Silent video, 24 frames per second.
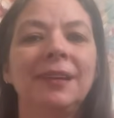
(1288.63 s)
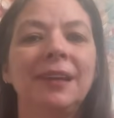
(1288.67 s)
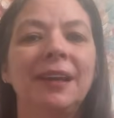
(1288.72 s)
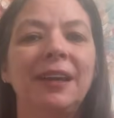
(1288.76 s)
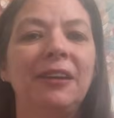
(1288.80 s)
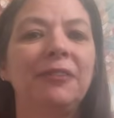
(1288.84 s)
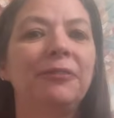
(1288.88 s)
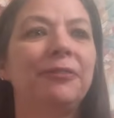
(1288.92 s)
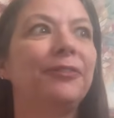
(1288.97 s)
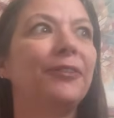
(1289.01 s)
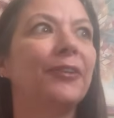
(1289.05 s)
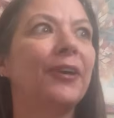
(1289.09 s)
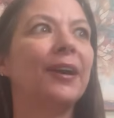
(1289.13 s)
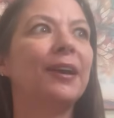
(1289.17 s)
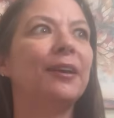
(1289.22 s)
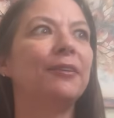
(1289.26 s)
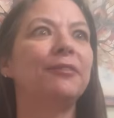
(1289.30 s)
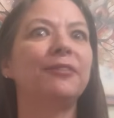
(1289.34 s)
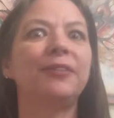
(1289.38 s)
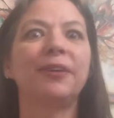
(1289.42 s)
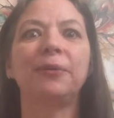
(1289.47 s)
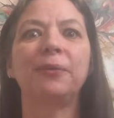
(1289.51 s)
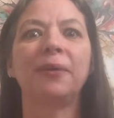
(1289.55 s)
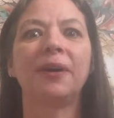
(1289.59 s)
In front
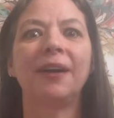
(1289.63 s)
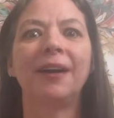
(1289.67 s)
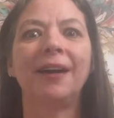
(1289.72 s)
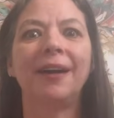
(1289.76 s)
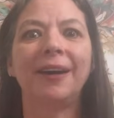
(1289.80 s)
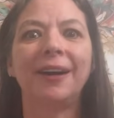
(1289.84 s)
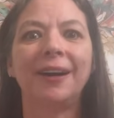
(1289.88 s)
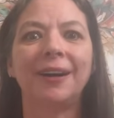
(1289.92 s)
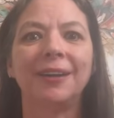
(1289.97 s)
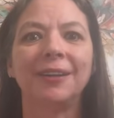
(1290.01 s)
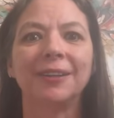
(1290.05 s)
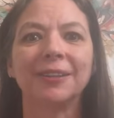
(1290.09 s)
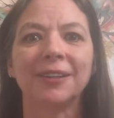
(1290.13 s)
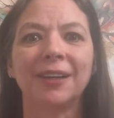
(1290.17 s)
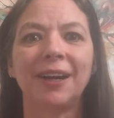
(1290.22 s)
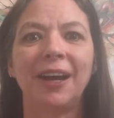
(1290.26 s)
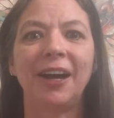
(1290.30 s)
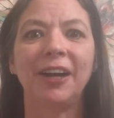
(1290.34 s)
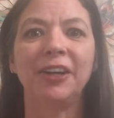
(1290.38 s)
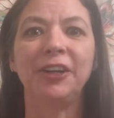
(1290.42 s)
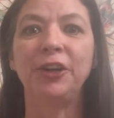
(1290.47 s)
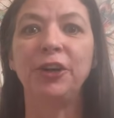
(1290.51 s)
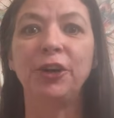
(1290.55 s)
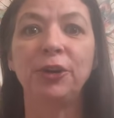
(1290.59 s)
of the world.
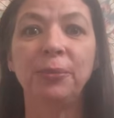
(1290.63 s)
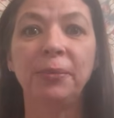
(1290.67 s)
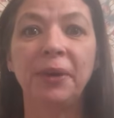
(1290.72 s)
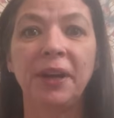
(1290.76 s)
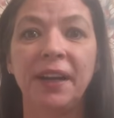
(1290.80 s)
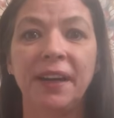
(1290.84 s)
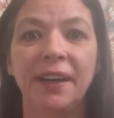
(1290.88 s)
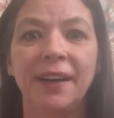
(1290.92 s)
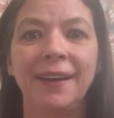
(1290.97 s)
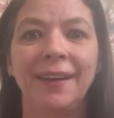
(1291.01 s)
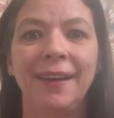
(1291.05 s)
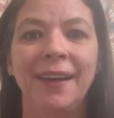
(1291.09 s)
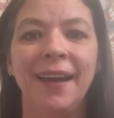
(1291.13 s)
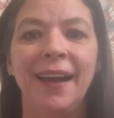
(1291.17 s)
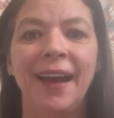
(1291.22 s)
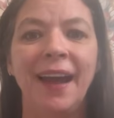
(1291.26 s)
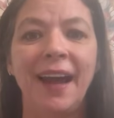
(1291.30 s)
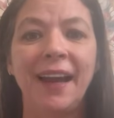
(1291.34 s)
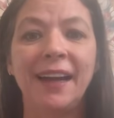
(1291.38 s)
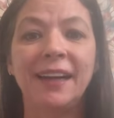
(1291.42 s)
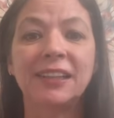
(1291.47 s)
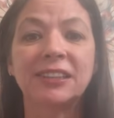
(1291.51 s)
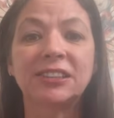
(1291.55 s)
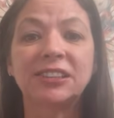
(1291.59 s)
A human.
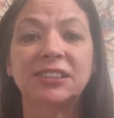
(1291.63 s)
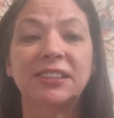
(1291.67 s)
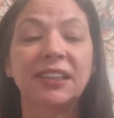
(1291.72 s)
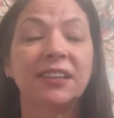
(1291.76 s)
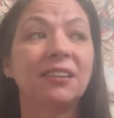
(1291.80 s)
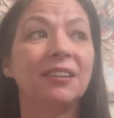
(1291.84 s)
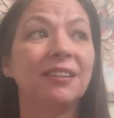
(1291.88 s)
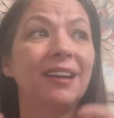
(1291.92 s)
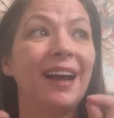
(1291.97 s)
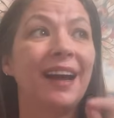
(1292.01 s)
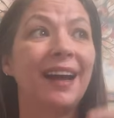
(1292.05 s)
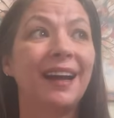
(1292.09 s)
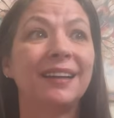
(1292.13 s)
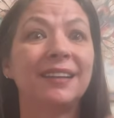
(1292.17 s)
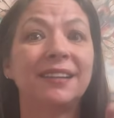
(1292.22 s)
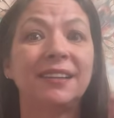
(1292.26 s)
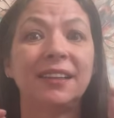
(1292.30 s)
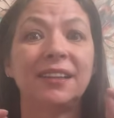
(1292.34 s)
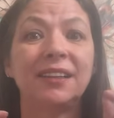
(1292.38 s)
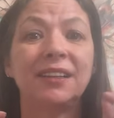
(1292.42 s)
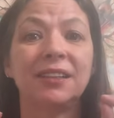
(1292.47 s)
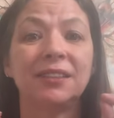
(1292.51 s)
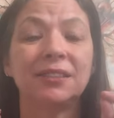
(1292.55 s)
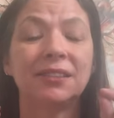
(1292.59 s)
And it still had
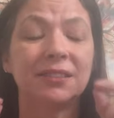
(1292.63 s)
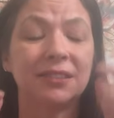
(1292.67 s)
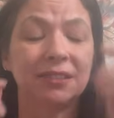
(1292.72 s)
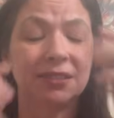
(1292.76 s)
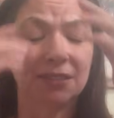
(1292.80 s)
the